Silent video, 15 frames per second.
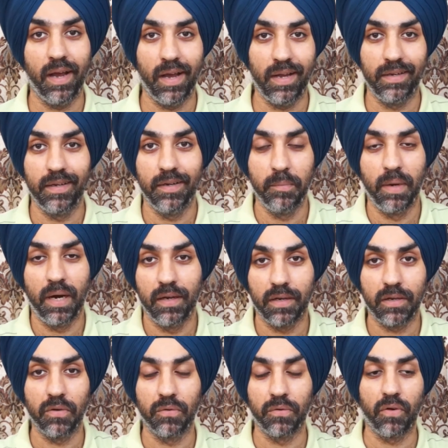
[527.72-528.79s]
did buy a
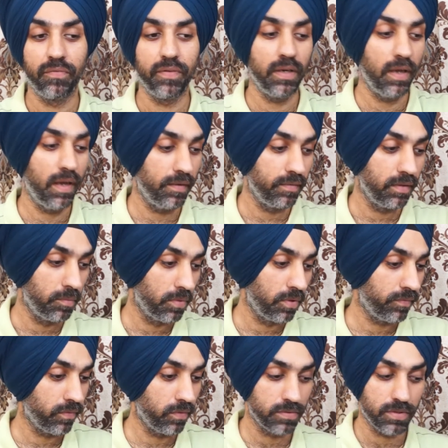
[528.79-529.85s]
clone of it. I have a number
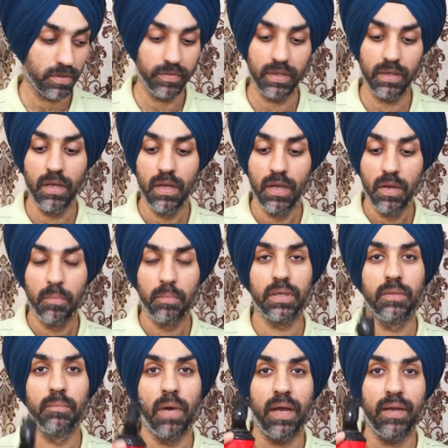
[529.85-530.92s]
of clones of it,
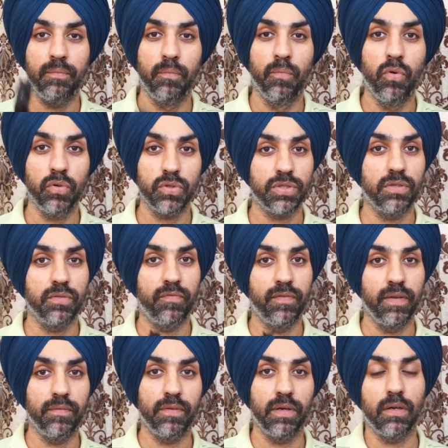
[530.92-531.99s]
but my most
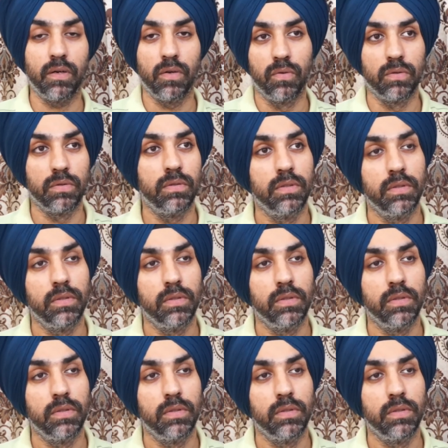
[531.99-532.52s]
favorite clone